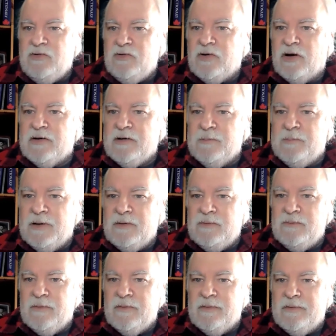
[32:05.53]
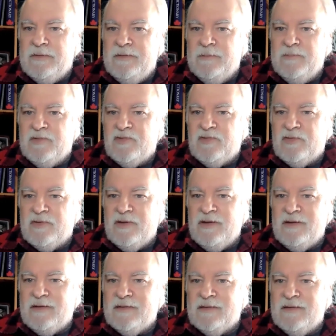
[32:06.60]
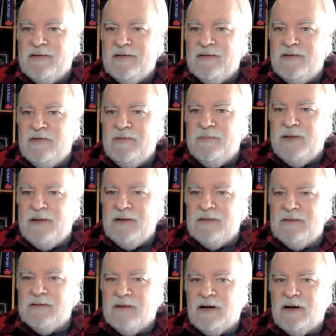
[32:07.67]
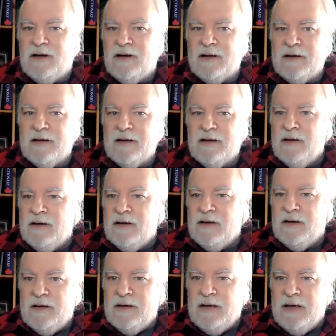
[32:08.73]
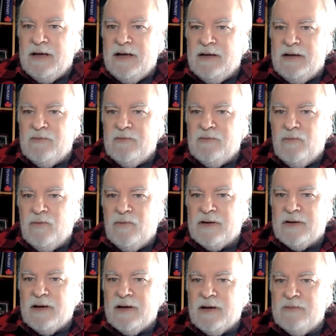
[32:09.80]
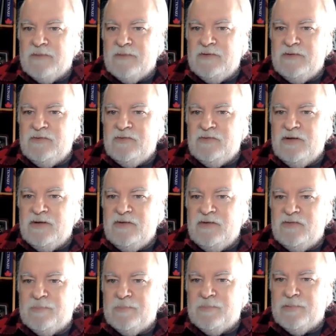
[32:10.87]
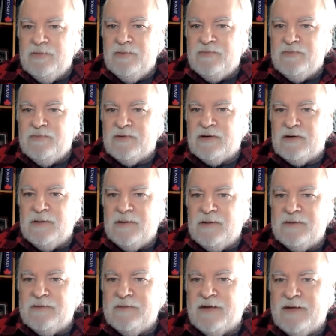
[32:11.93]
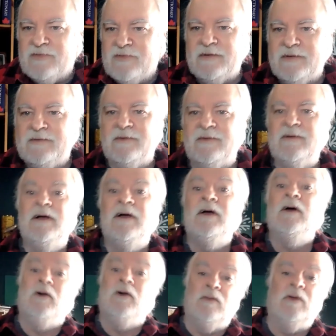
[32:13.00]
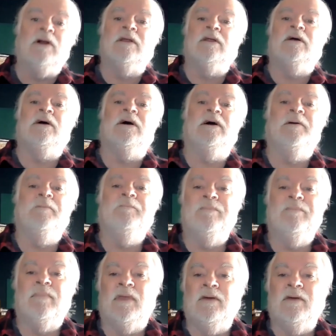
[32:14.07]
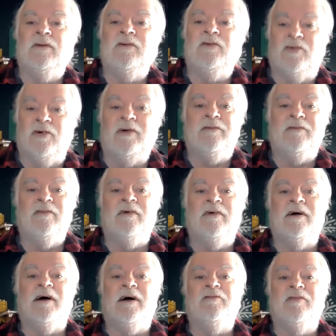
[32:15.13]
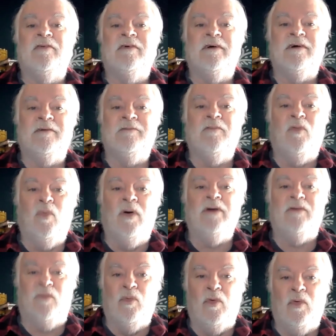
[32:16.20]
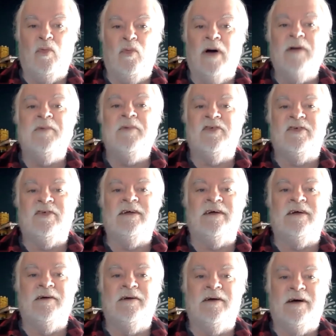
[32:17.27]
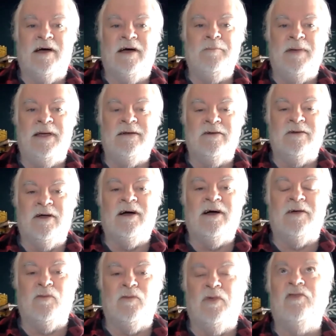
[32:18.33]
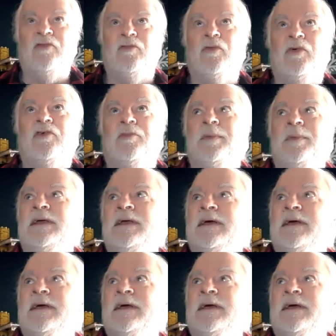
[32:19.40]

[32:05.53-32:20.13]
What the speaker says: Can you talk about the mistake that you made a lot, and how did you change, improve to come out of that cycle? Well, so one mistake I made a lot was